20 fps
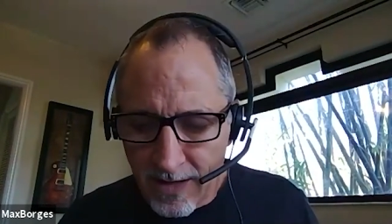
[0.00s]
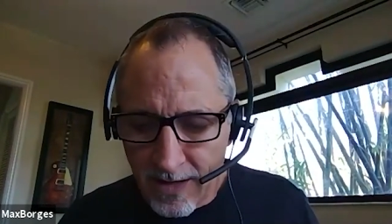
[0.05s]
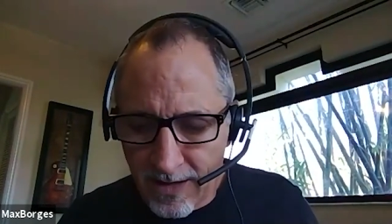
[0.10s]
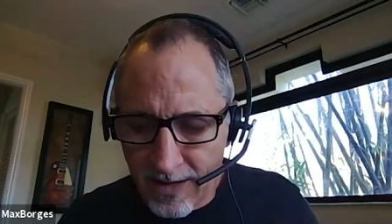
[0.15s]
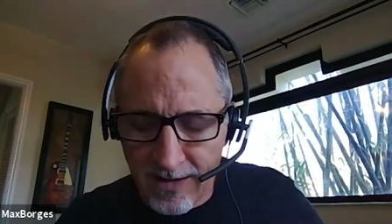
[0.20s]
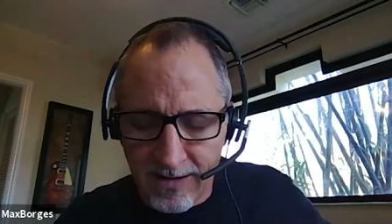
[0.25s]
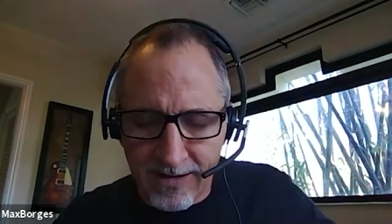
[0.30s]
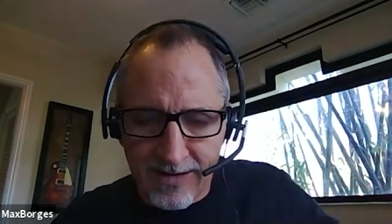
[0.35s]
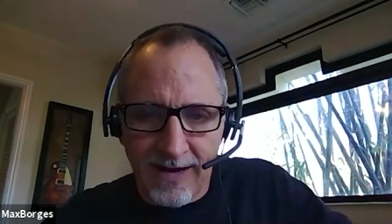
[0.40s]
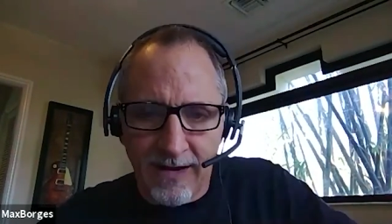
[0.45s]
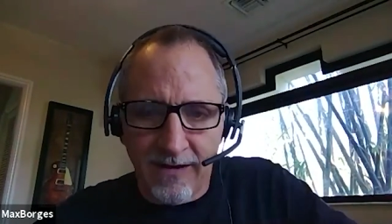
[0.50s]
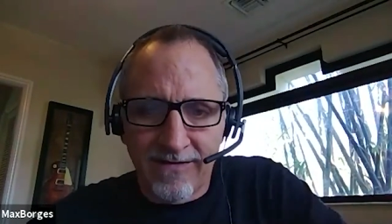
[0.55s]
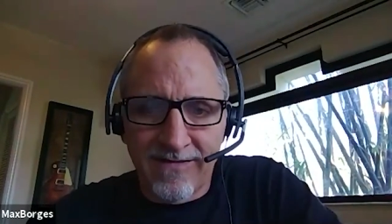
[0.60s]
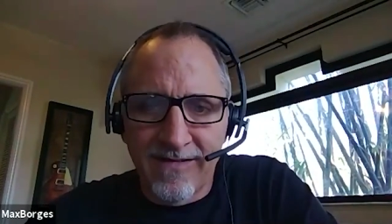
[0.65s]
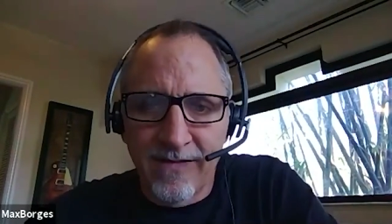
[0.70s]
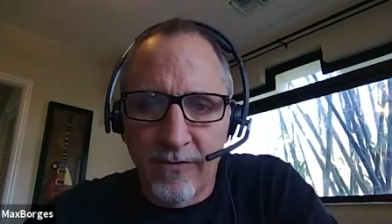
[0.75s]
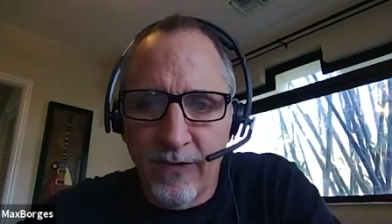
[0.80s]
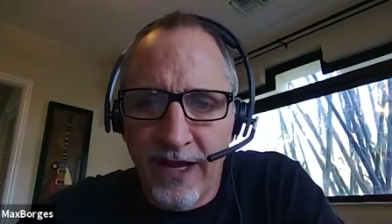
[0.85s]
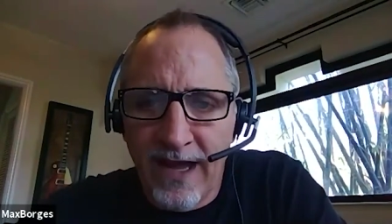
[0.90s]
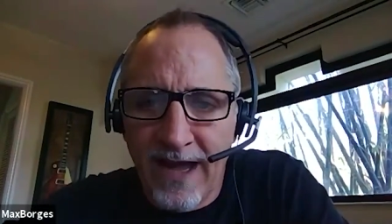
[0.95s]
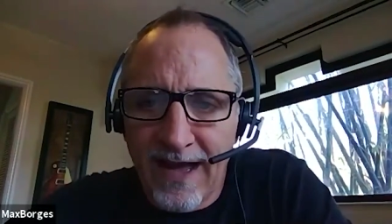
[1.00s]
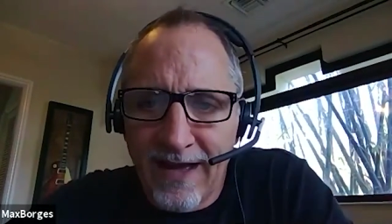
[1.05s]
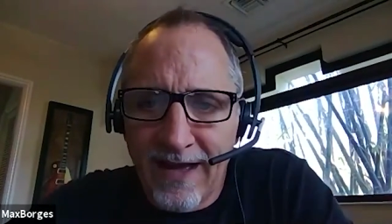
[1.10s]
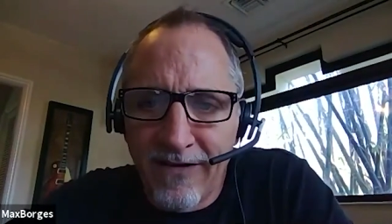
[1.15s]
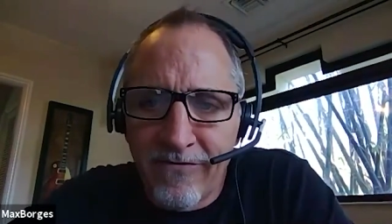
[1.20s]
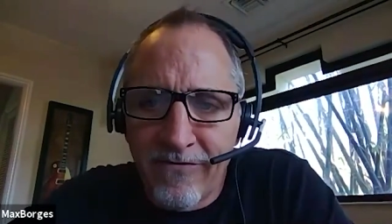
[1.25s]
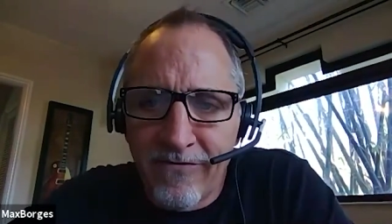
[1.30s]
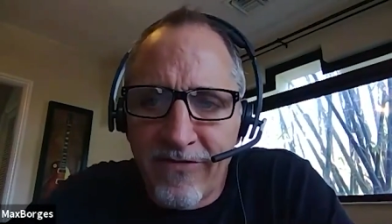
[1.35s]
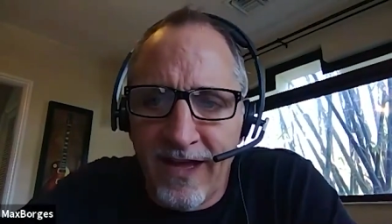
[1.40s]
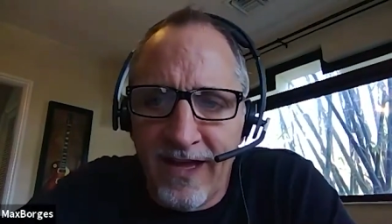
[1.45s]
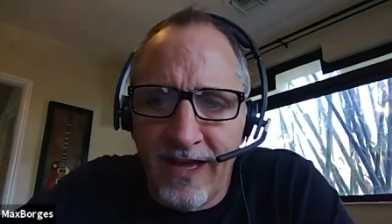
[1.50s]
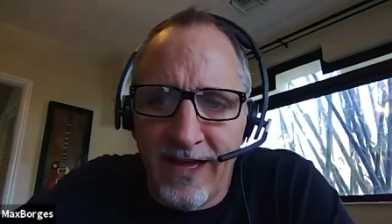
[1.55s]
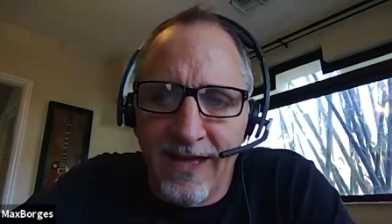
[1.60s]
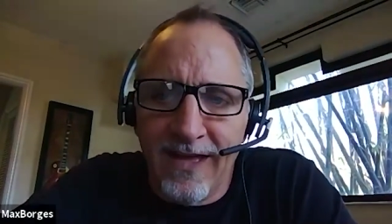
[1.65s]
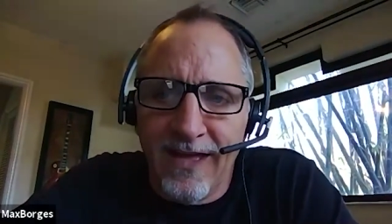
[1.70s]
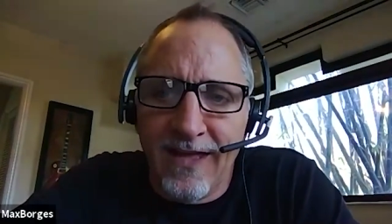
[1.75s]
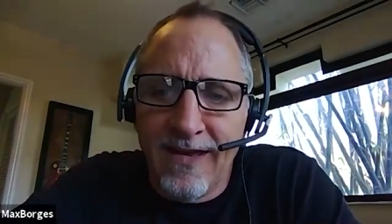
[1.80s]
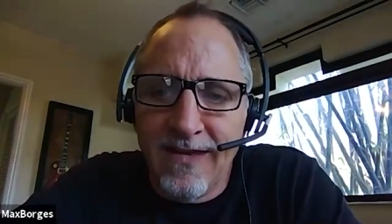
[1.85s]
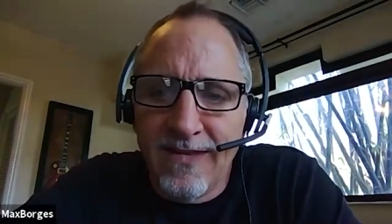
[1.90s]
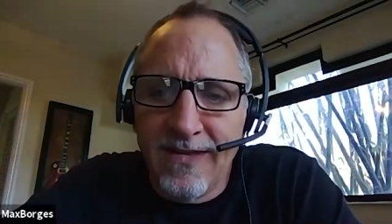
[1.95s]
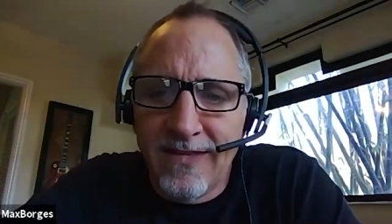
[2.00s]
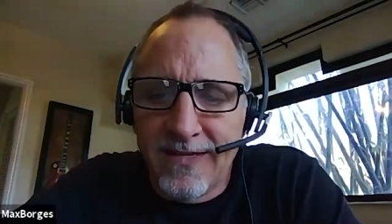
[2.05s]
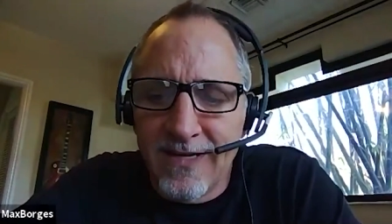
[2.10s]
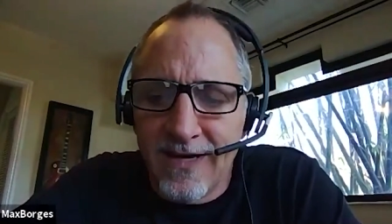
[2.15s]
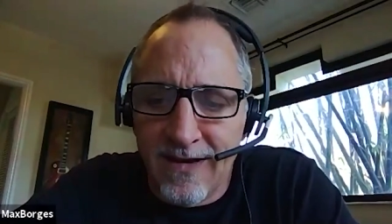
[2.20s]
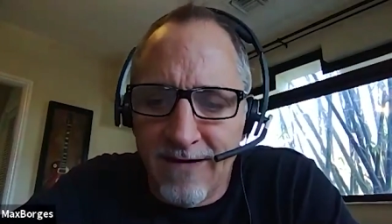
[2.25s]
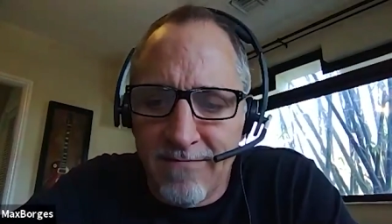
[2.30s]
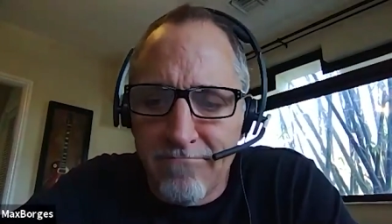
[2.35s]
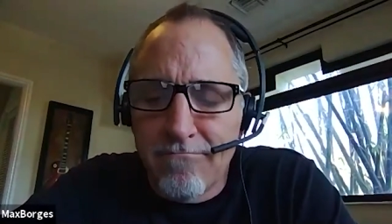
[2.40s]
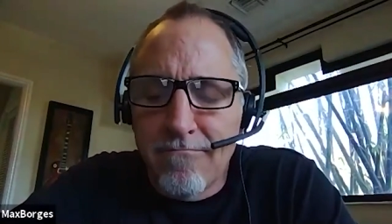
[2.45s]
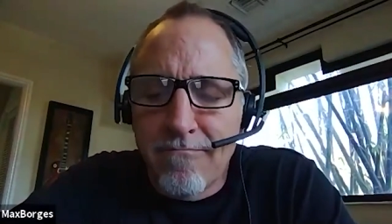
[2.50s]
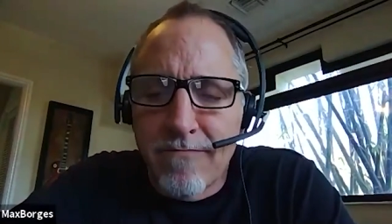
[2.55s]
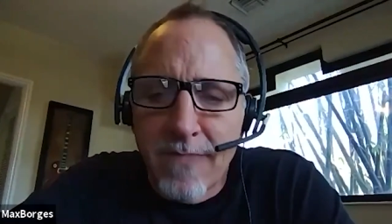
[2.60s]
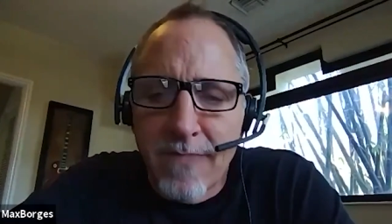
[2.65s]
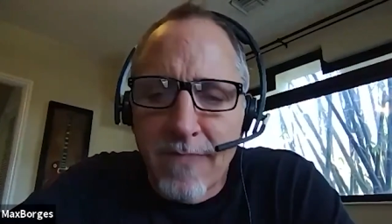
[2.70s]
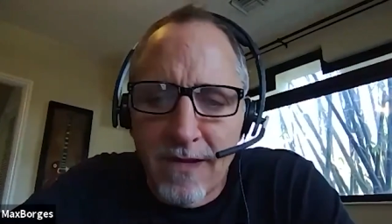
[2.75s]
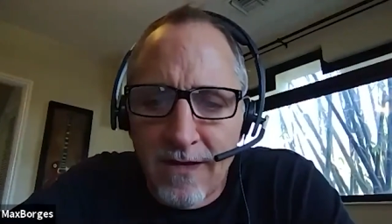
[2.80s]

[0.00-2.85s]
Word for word: accounts that we have and um,